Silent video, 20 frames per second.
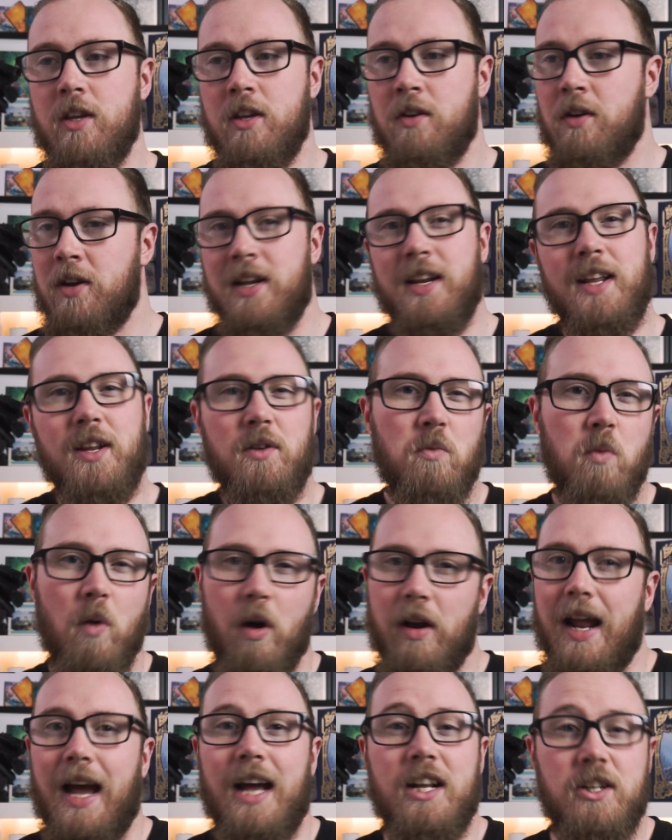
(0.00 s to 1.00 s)
You only need
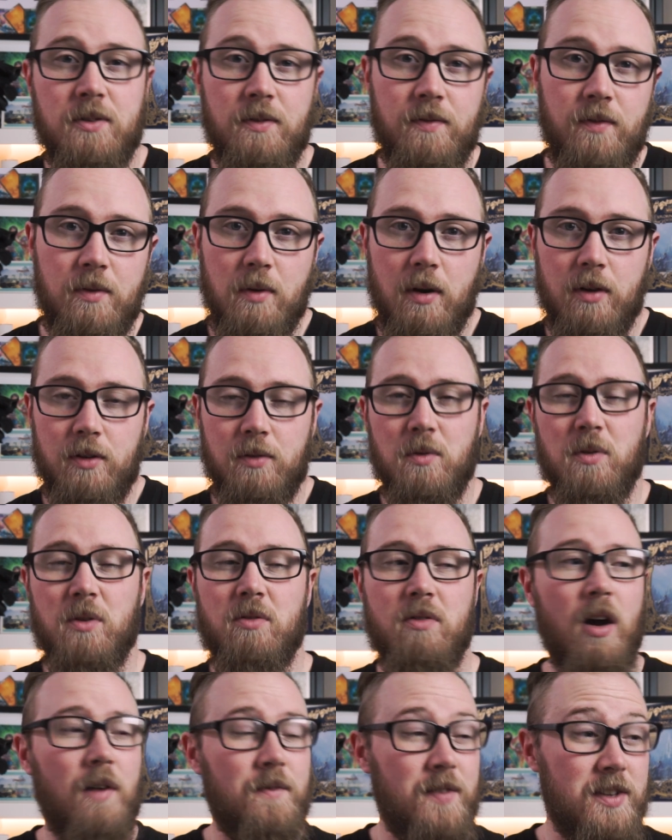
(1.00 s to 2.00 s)
one add-on for World of
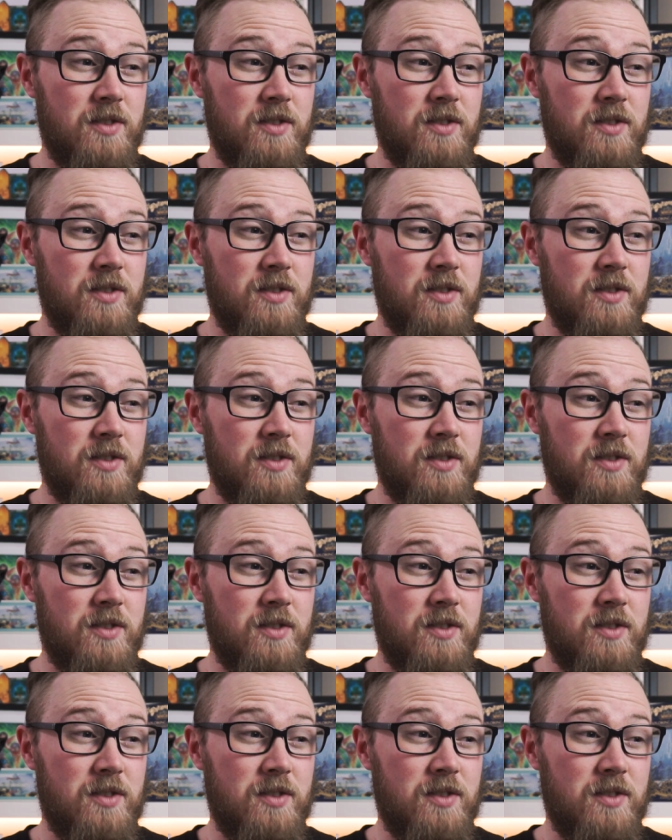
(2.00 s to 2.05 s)
Warcraft.